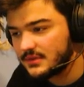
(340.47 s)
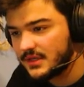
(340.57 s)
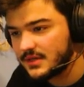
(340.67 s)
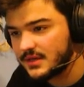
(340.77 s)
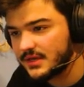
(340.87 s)

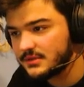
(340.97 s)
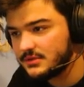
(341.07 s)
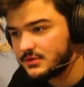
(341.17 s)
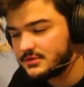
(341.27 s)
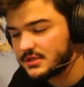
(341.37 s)
Yeah, knight,
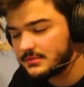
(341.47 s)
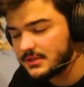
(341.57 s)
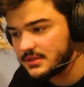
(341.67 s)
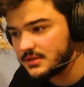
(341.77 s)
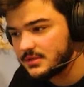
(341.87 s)
do
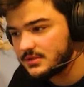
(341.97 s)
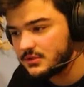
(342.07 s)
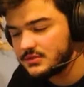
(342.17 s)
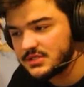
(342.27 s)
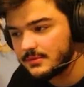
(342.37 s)
something.
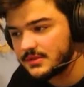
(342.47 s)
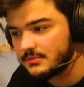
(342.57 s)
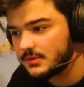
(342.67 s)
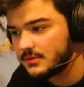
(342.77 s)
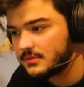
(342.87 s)
Do
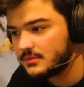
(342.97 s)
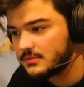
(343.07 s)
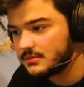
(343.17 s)
something, bro.